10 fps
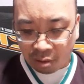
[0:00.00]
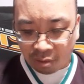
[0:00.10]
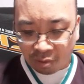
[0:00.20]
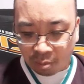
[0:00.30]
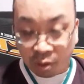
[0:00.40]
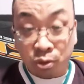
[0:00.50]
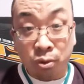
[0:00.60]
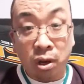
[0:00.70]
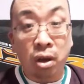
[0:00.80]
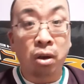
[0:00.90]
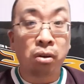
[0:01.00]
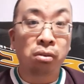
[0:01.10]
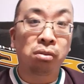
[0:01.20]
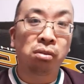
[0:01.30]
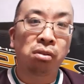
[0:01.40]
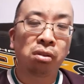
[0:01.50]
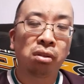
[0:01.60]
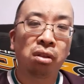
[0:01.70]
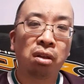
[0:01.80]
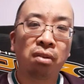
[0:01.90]
From Montreal,
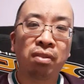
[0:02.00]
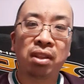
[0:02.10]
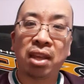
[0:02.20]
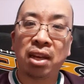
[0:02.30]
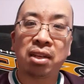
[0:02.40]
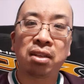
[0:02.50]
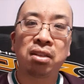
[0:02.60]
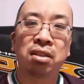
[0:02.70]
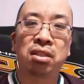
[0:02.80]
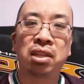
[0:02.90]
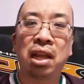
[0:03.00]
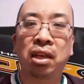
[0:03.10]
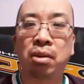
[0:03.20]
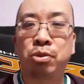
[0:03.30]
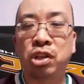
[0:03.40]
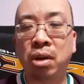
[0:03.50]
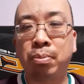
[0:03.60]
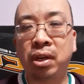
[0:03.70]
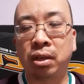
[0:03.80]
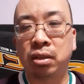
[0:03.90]
of the then Stanley Cup
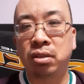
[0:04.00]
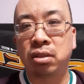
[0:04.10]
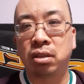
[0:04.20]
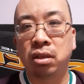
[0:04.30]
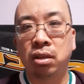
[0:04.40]
champions